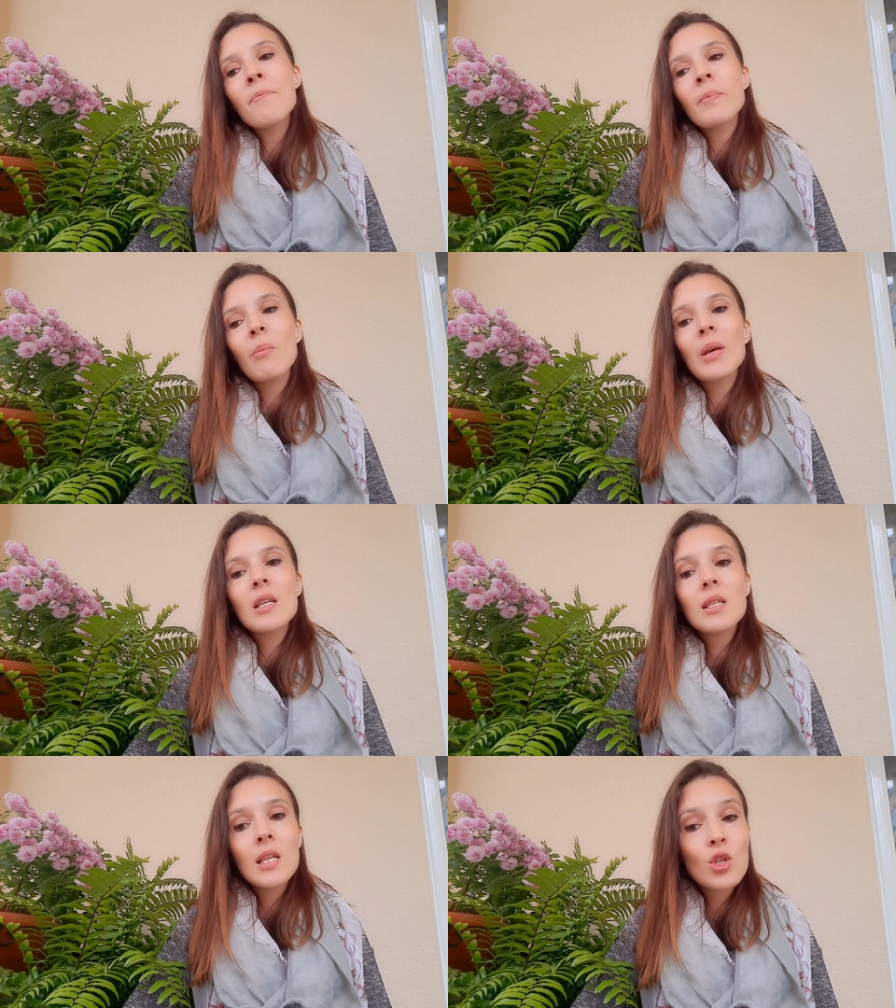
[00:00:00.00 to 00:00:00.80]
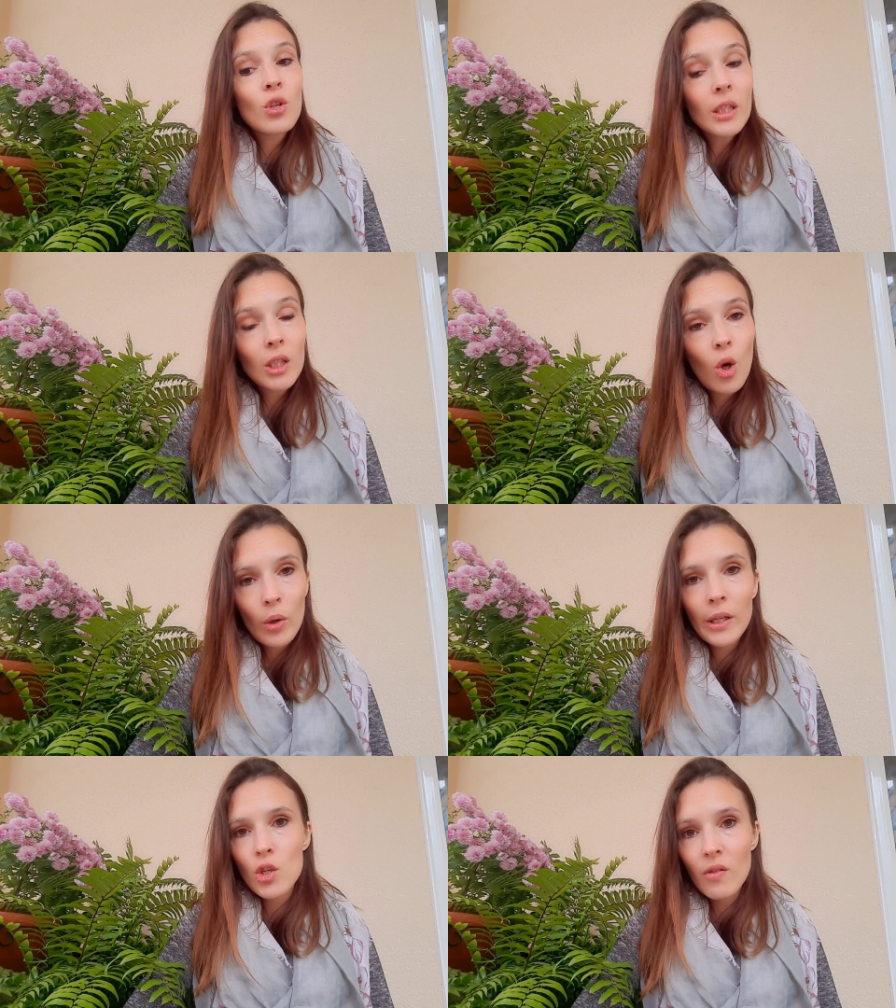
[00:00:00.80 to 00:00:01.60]
because since you're
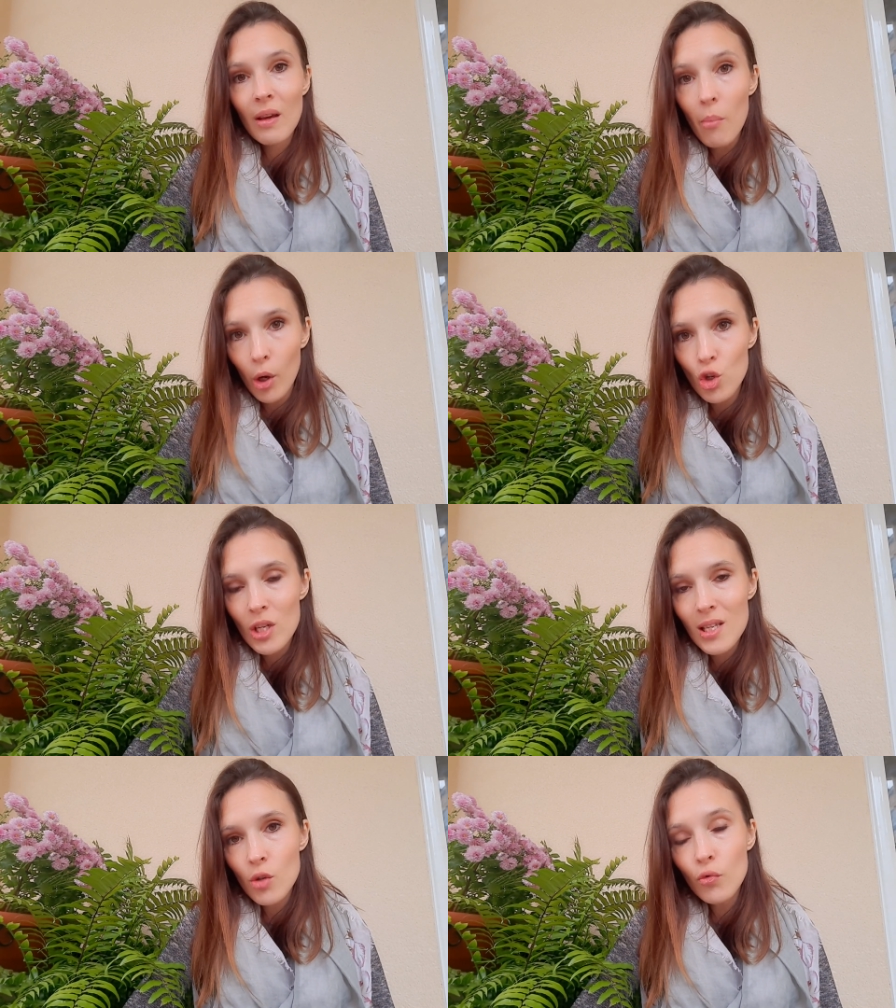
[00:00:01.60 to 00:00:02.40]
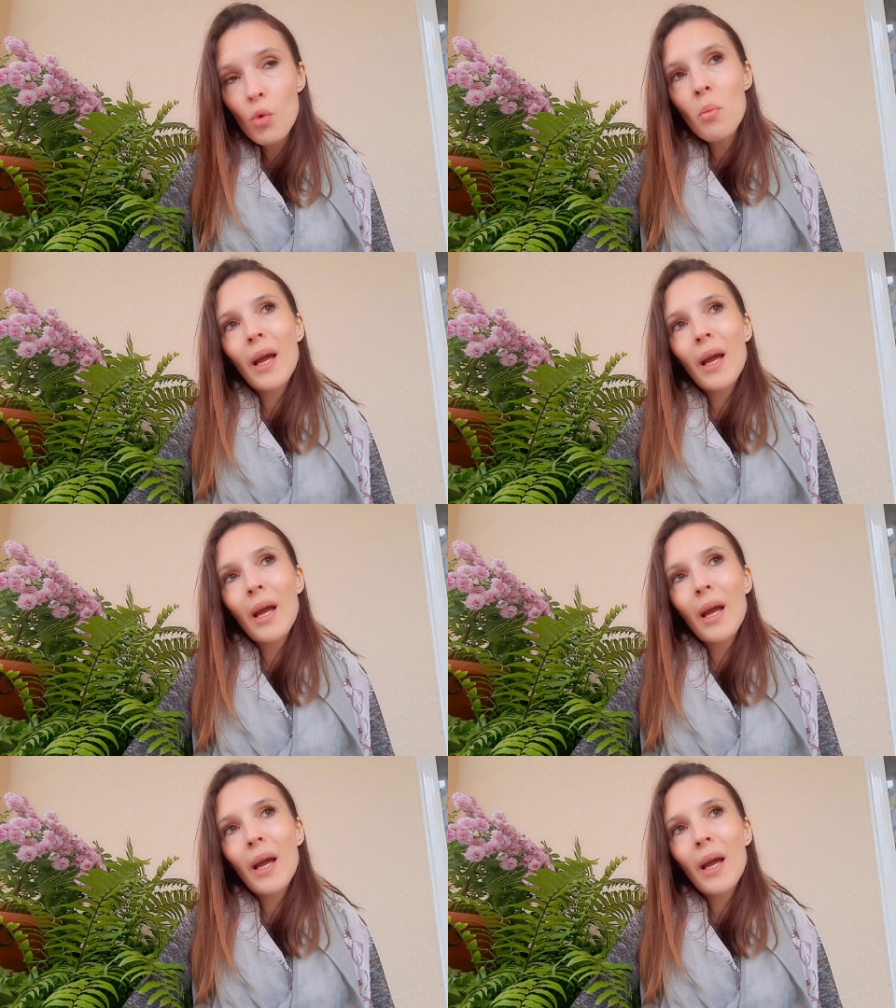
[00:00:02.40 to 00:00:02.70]
going to the emergency room,